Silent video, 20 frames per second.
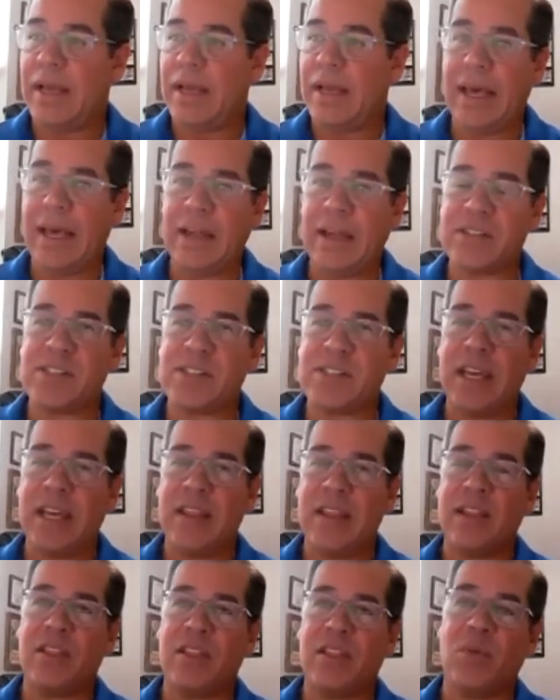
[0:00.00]
I got to
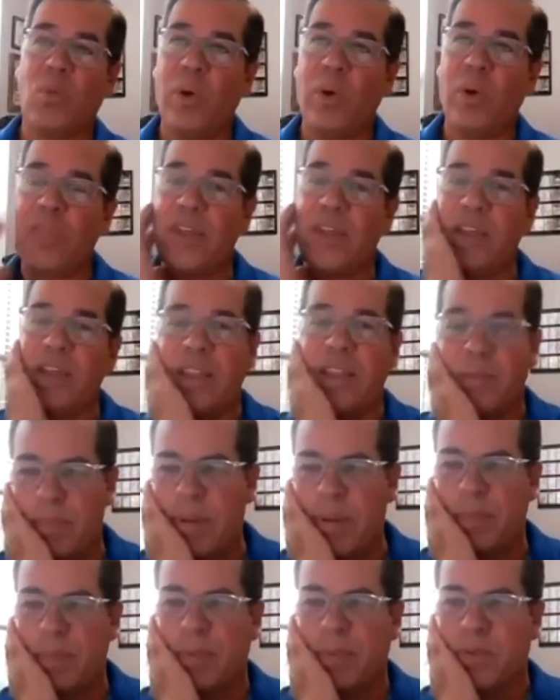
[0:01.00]
say that the one thing
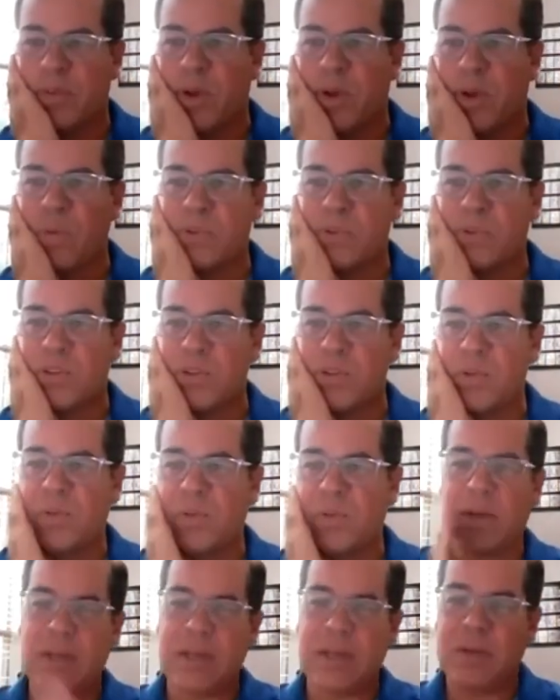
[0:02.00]
that people don't
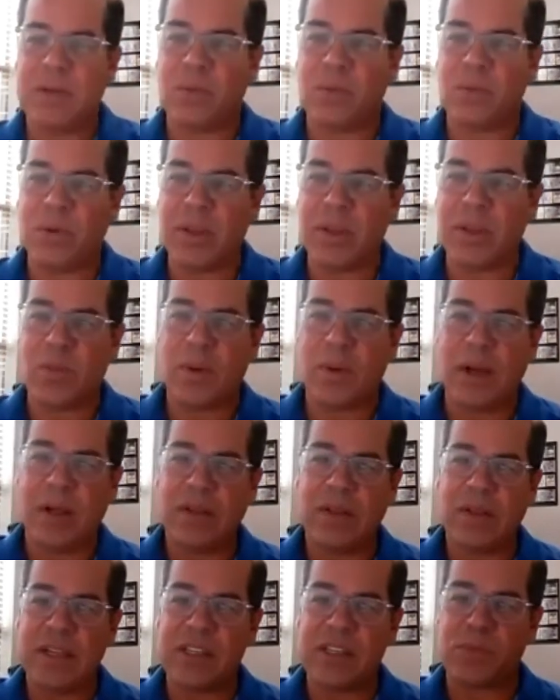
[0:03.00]
do really
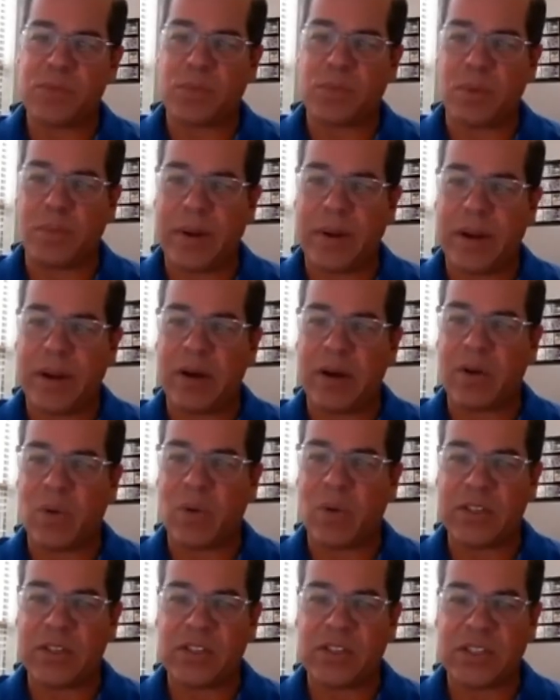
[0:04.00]
well is prepare
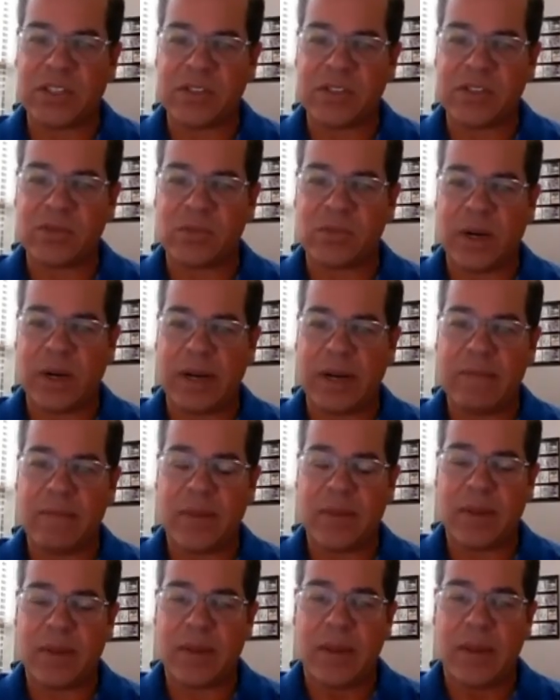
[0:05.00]
questions, right?